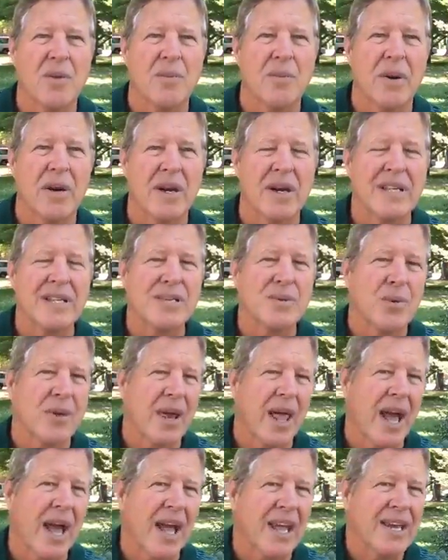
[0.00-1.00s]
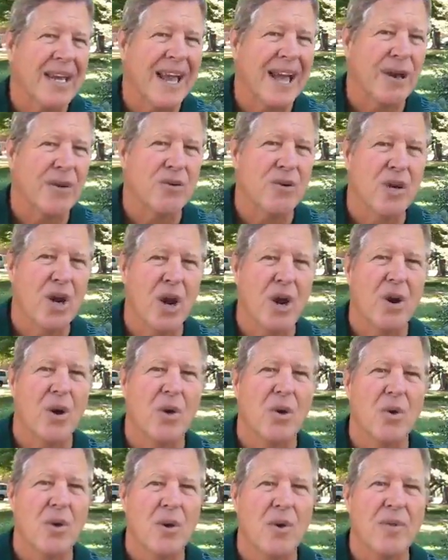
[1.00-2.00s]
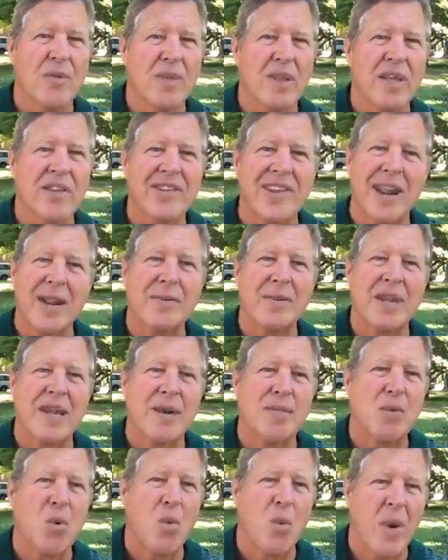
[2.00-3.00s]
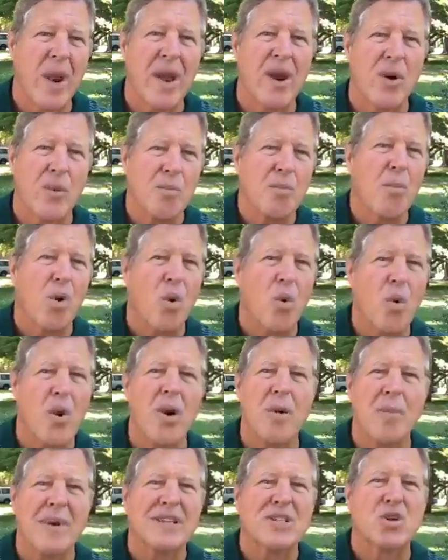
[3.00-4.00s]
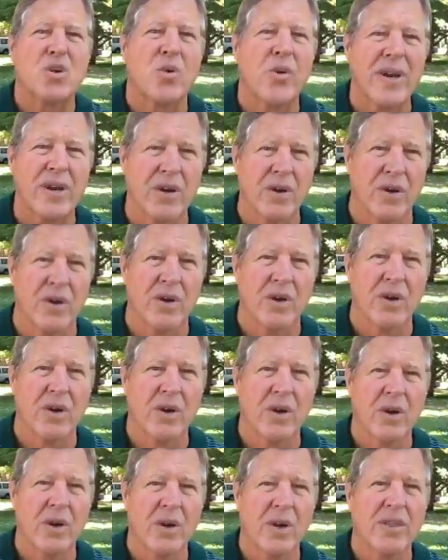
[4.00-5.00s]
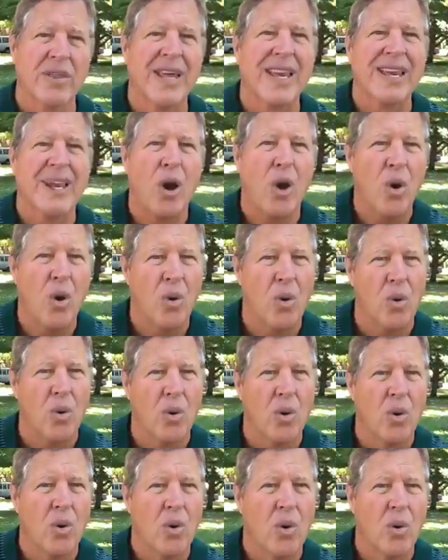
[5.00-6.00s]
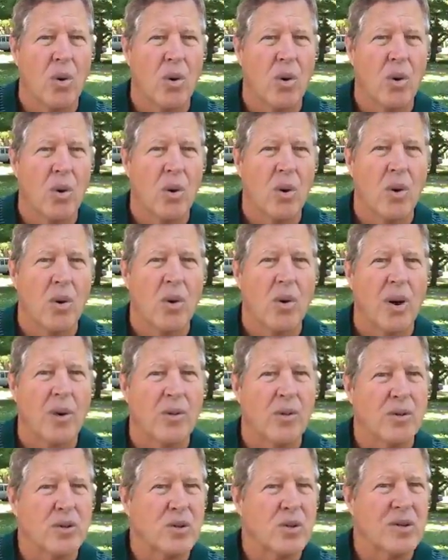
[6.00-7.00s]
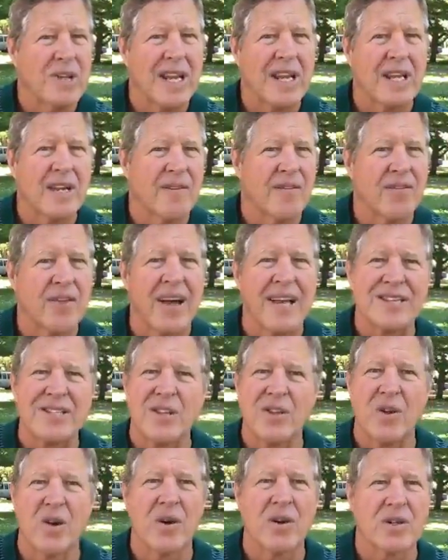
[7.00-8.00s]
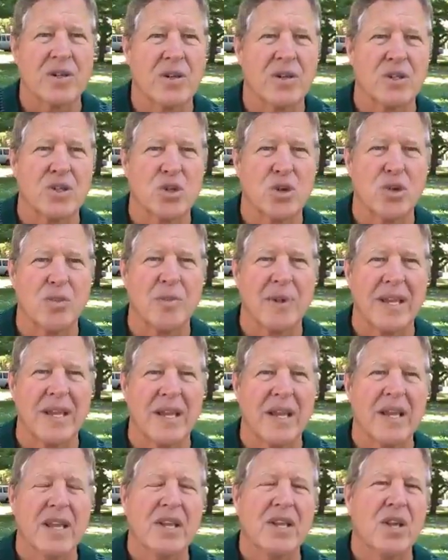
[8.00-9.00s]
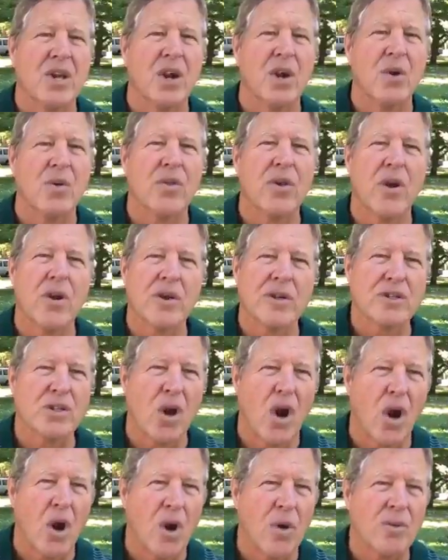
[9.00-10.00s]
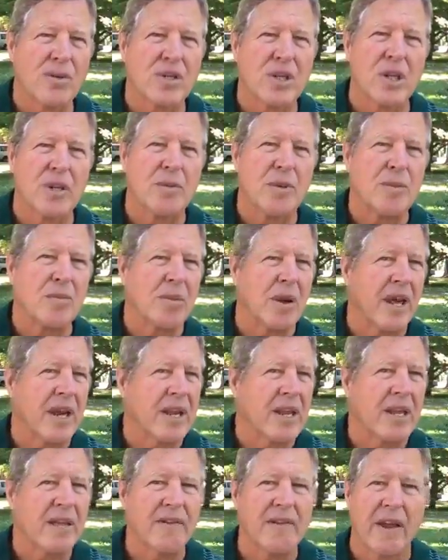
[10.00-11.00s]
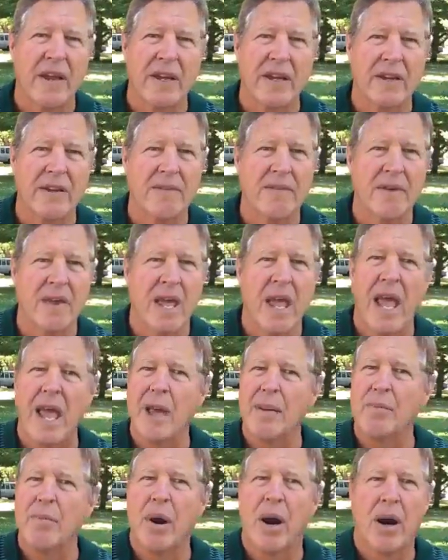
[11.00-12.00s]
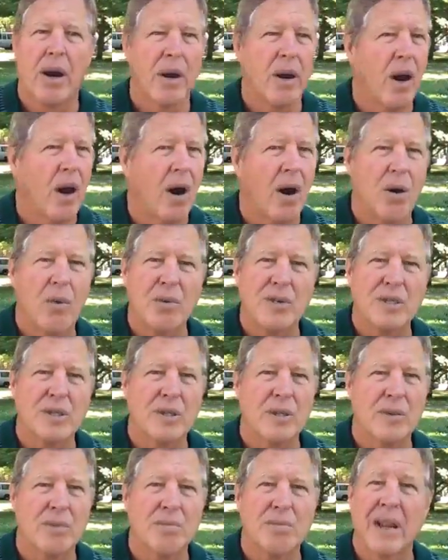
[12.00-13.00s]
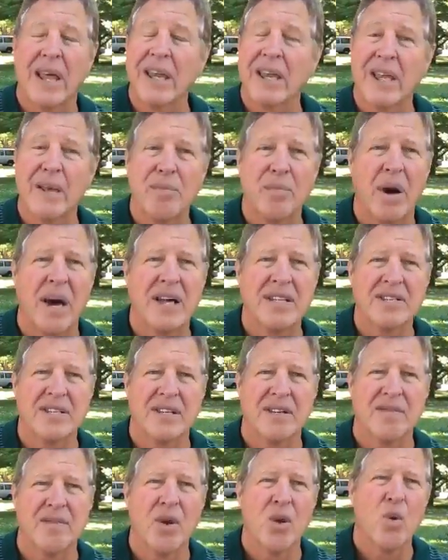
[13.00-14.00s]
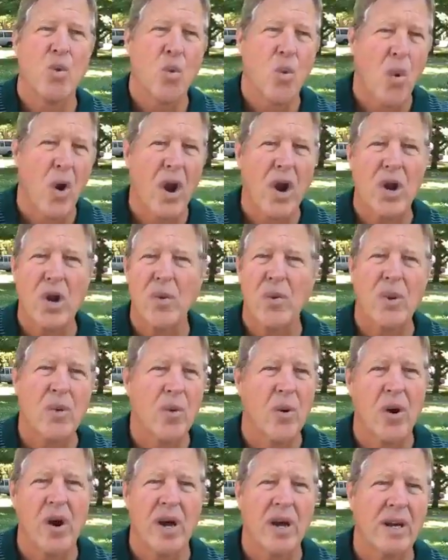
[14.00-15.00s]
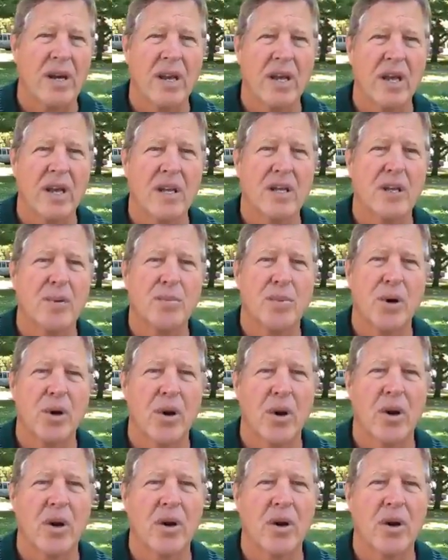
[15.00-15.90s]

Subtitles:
but at least what I now know is that I become aware much quicker that, oh, those are negative thoughts and aren't going to serve me. There is always going to be plenty of negative and always plenty of positive. Where do we want to put